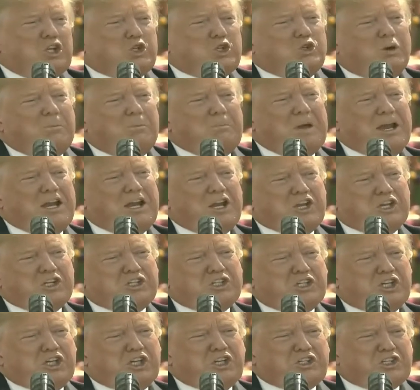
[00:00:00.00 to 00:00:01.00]

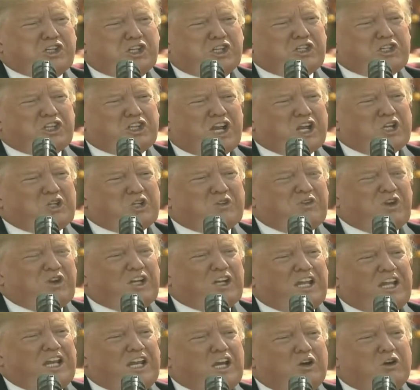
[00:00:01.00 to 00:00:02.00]
tremendously successful
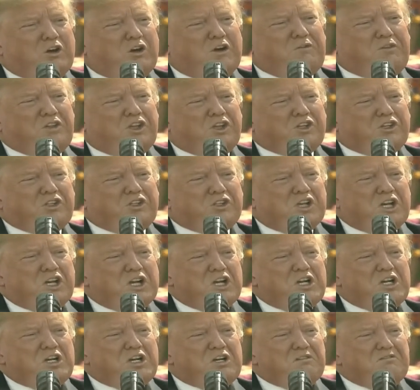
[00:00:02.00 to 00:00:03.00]
leader of this
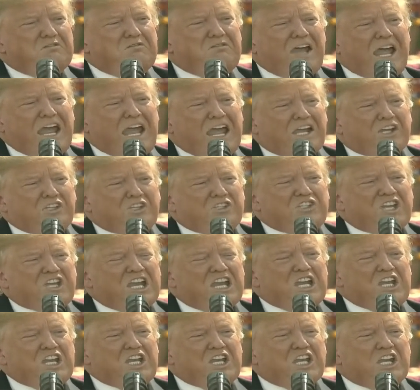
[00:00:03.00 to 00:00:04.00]
vast
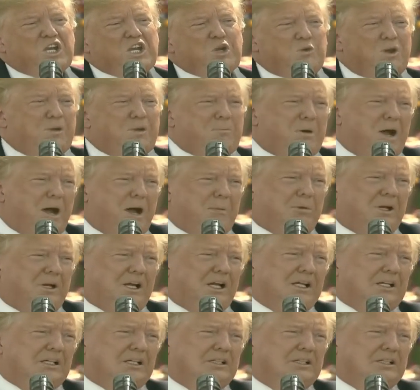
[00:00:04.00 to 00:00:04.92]
Indian Republic.